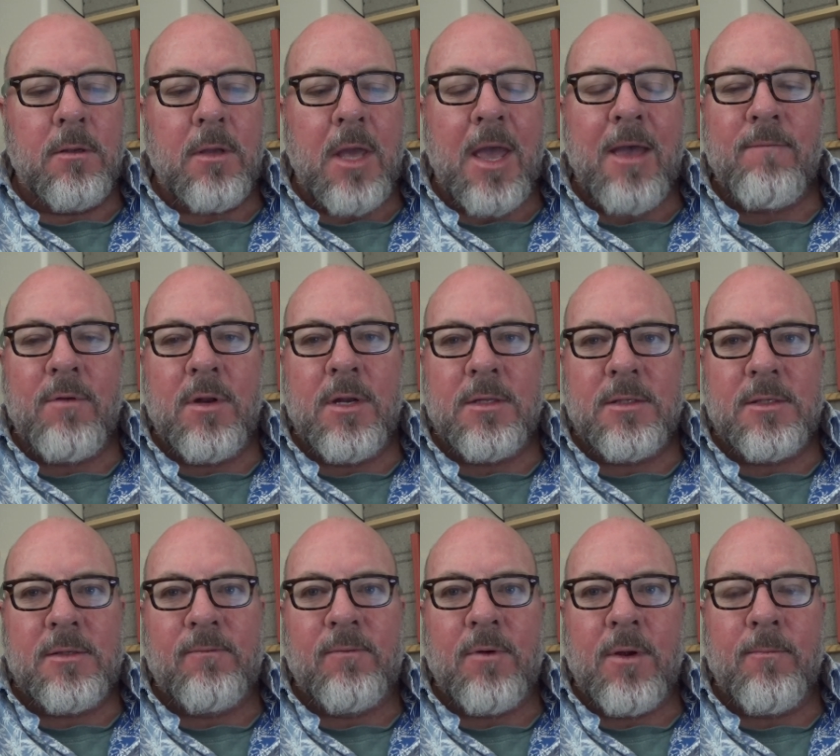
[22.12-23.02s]

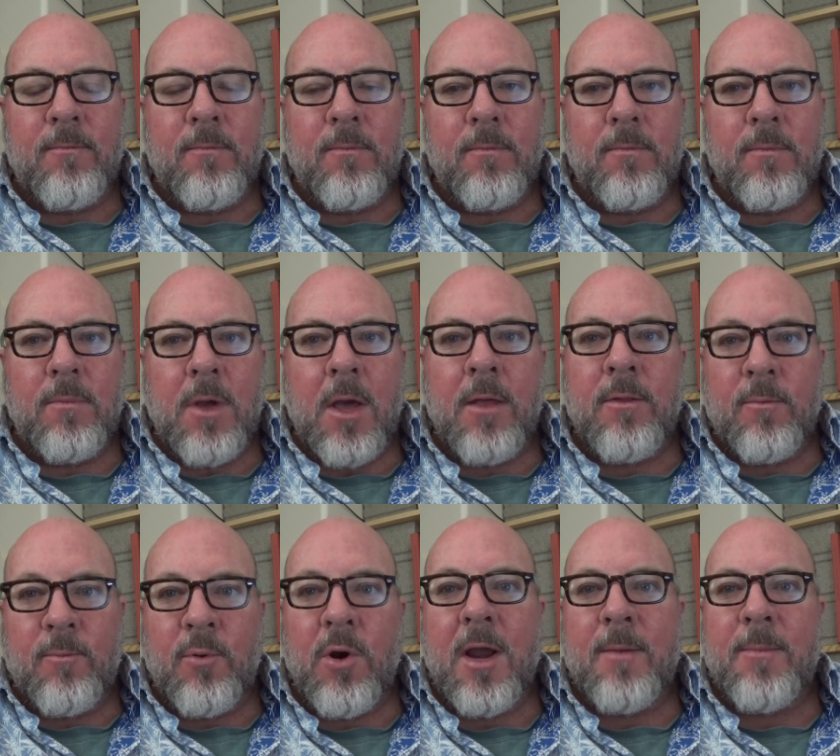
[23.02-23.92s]
evidence from
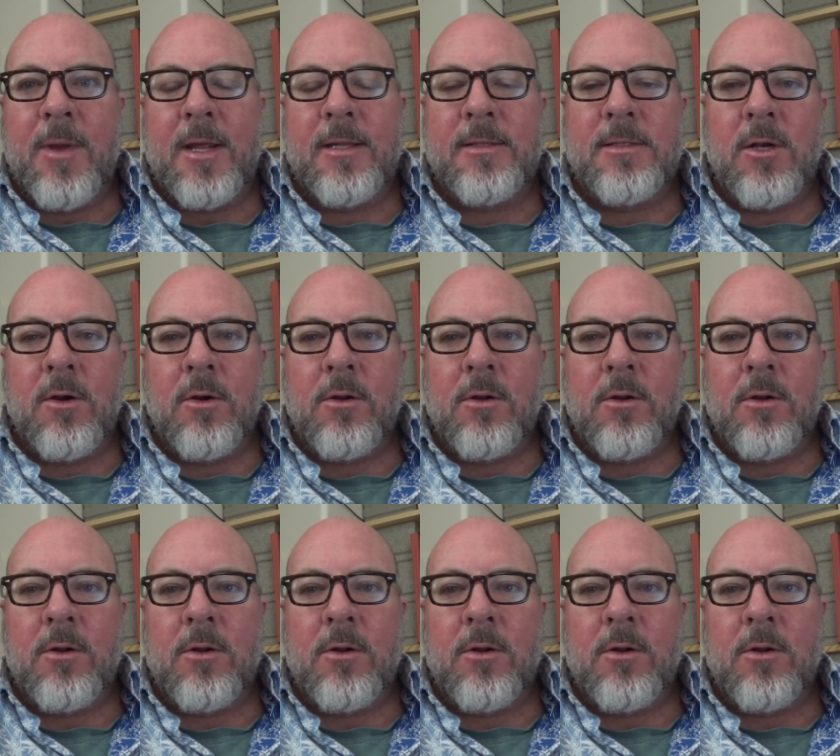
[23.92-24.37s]
other primates,